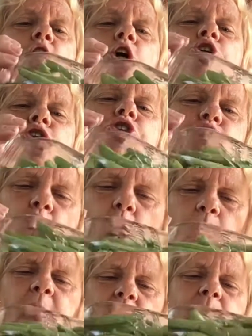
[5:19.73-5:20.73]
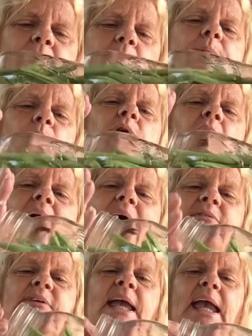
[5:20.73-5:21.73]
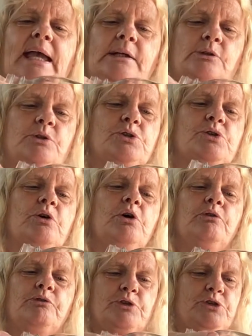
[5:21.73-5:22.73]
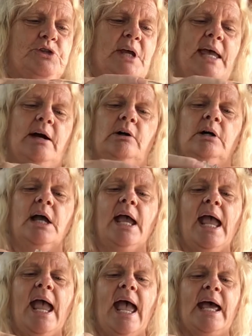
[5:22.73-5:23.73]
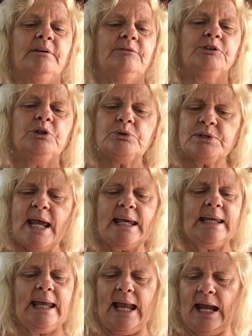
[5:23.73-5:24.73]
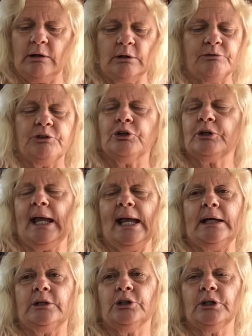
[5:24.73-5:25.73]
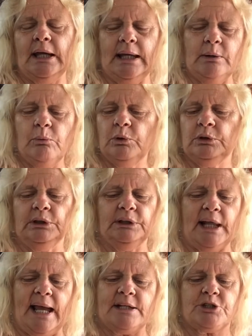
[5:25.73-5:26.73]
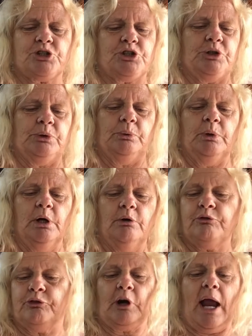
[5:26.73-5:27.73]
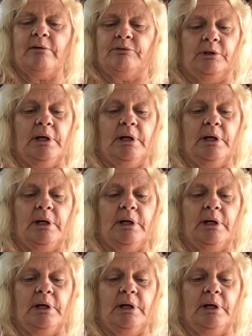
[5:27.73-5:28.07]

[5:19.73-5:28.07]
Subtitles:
So many people have canners for sale. And if you take care of your canner, it will last you forever.